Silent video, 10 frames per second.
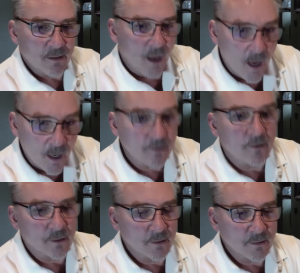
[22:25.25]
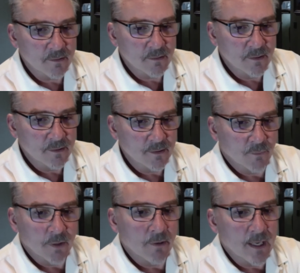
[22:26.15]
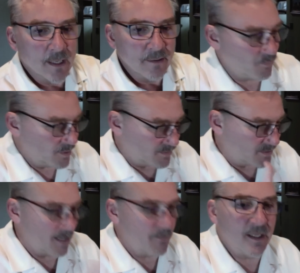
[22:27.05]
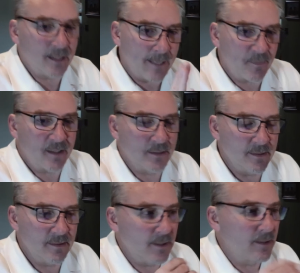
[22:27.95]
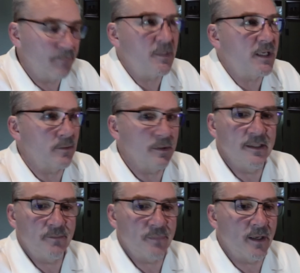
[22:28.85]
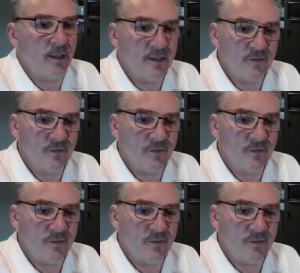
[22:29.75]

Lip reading: under the rear end with semi-elliptic leaf